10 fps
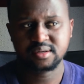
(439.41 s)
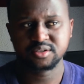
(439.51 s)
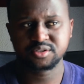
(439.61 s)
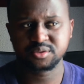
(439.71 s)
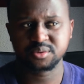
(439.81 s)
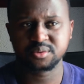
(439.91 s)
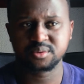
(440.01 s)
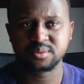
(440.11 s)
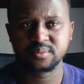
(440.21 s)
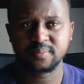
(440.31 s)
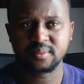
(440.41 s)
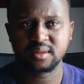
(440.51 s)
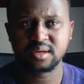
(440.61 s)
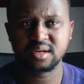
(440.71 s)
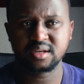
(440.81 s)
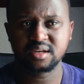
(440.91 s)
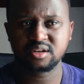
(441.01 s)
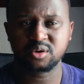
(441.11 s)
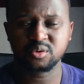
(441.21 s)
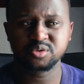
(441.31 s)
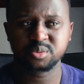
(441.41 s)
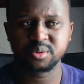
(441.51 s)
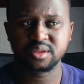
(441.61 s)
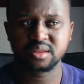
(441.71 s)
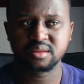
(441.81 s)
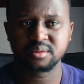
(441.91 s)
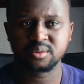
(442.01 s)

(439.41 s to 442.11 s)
So it goes with